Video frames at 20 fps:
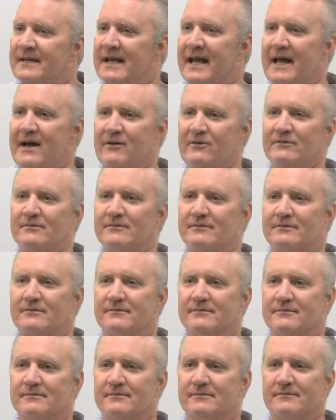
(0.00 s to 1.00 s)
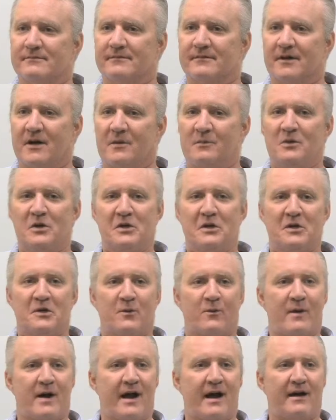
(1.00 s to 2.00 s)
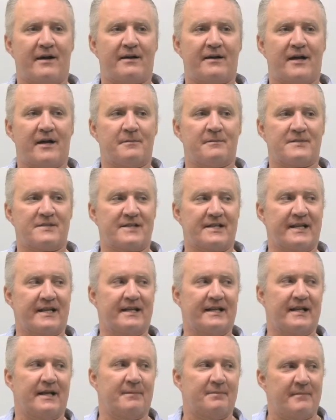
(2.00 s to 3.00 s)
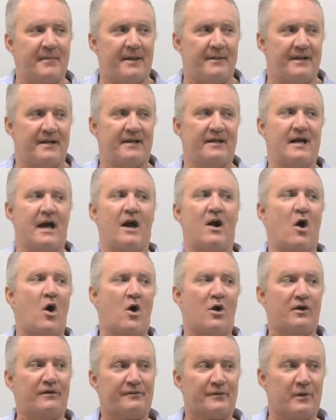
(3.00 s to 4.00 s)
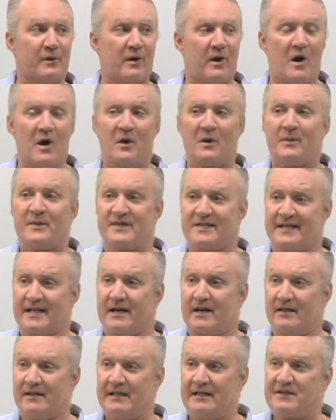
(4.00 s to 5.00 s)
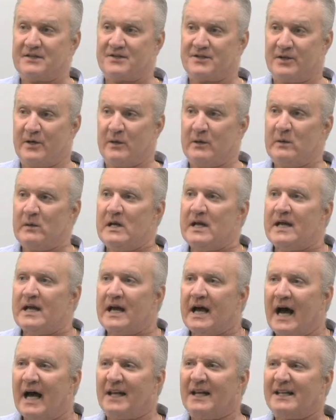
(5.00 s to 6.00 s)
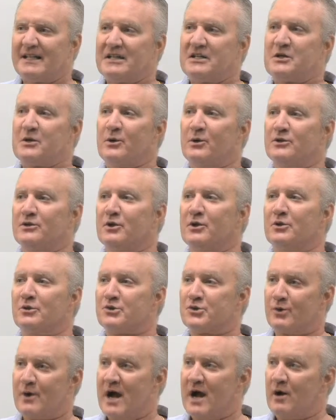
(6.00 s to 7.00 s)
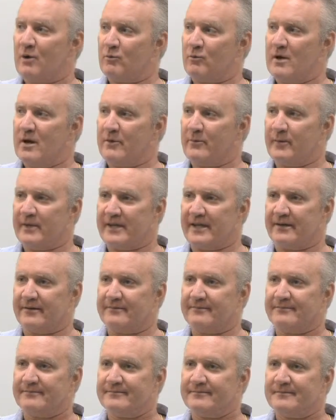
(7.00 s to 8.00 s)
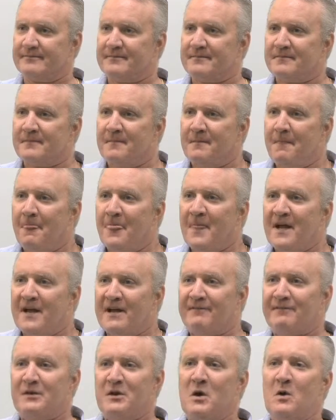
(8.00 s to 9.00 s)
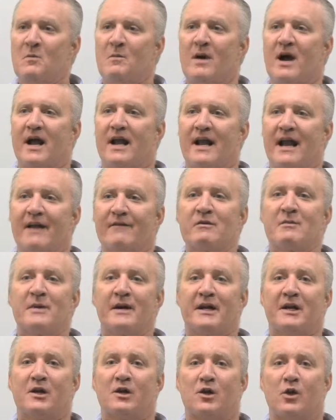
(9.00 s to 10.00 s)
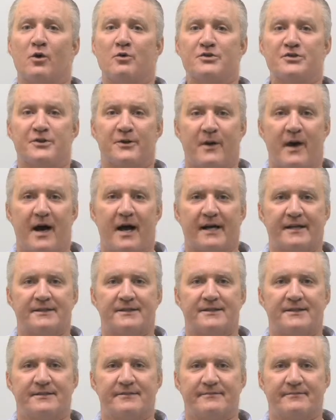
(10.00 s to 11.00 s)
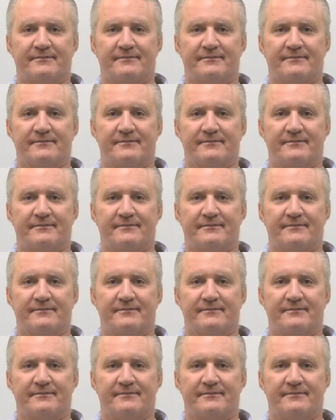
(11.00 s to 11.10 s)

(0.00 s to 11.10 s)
Now, I'm looking around and I'm seeing that maybe not all of you are 100% on this, so I'd like to do a little trial run with you. If you don't mind, everybody close your eyes.